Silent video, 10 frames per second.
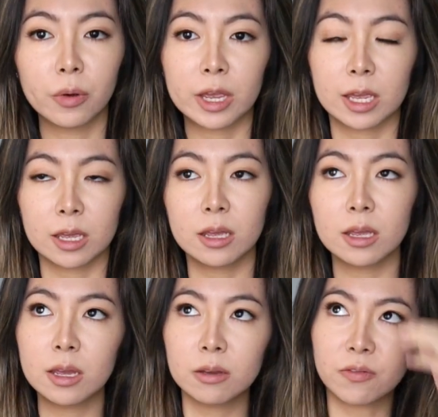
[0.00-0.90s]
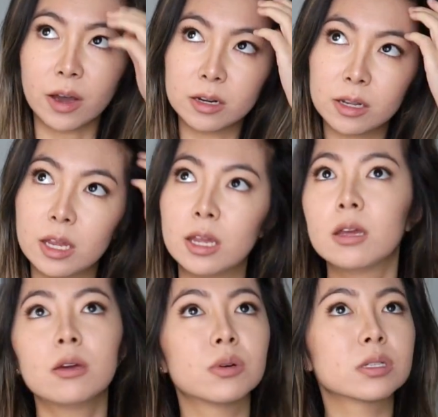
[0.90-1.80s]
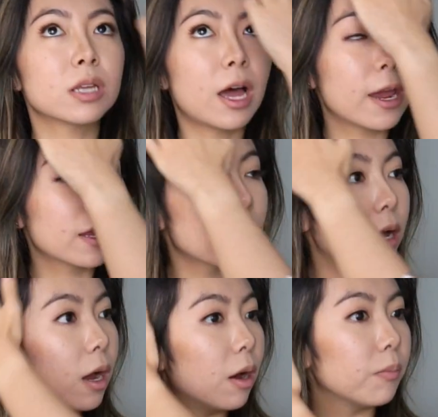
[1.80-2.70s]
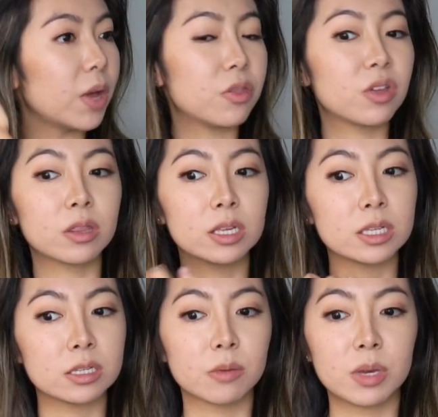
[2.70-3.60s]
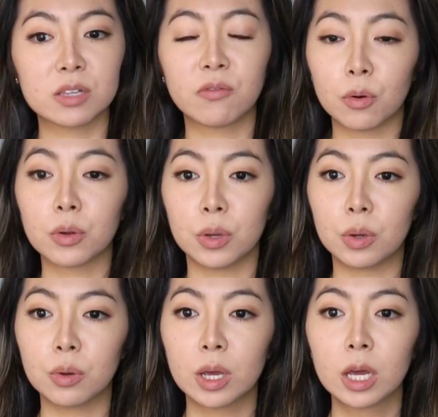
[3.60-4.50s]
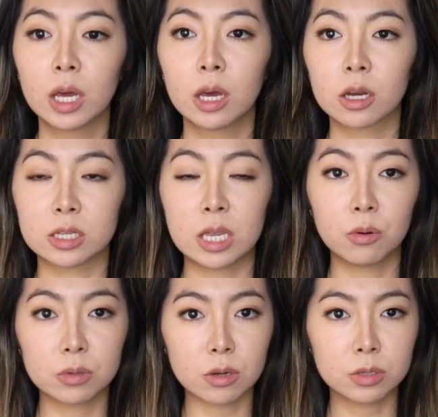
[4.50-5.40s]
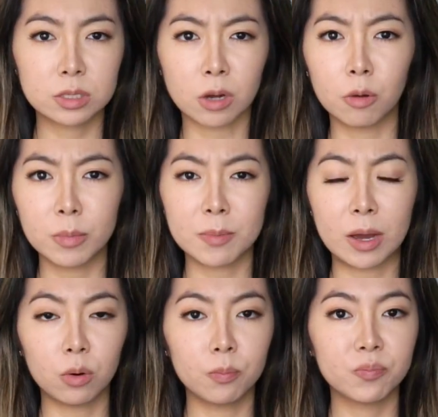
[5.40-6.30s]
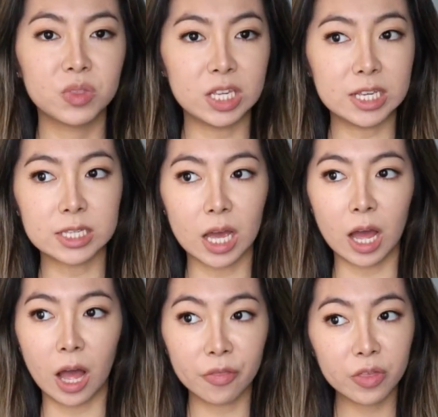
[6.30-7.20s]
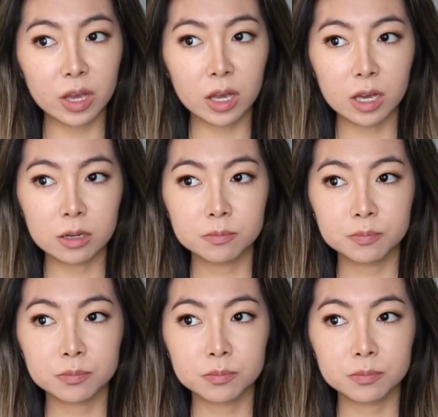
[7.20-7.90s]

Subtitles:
he finally was like, I think this is the best for you, because he also told me about these other